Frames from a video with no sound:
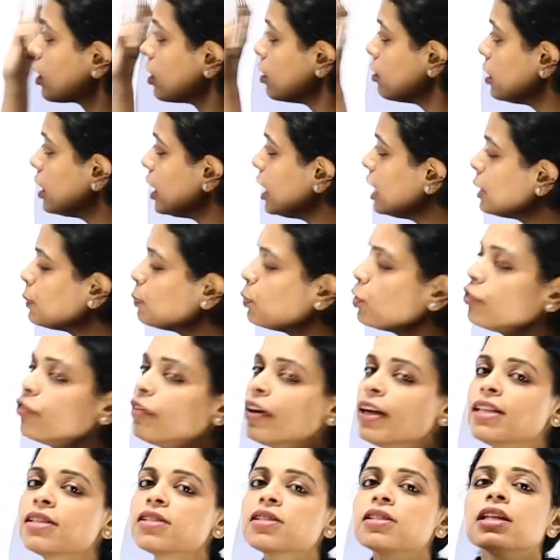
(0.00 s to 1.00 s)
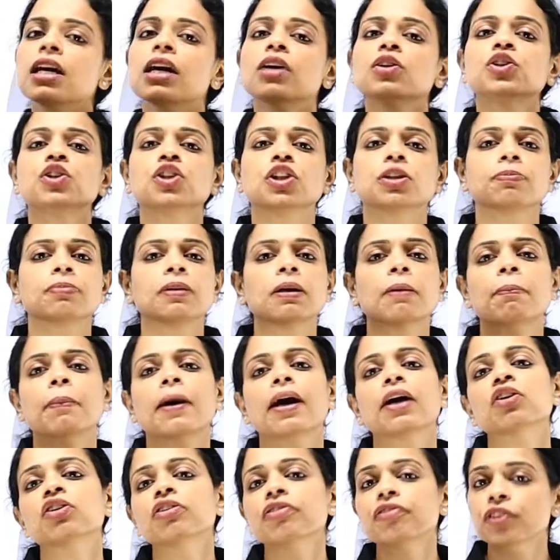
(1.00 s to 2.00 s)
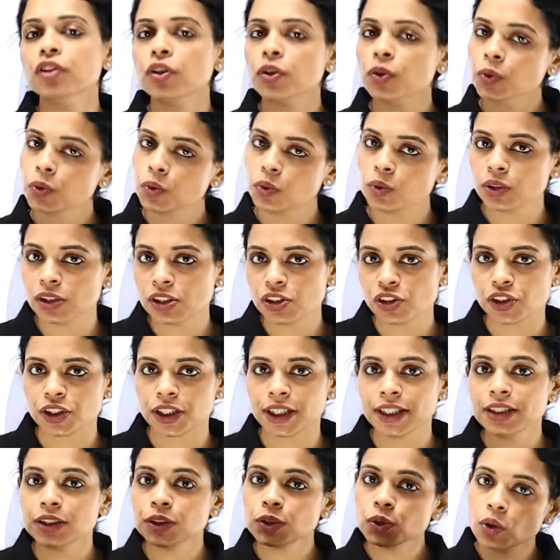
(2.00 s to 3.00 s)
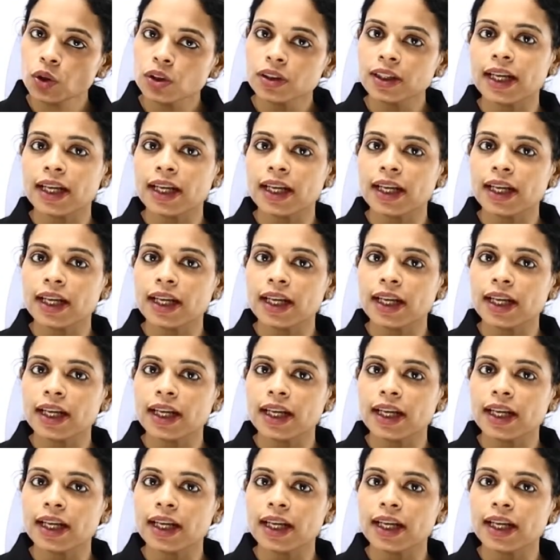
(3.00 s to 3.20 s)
These profiles now should be a part of your Google Sheet so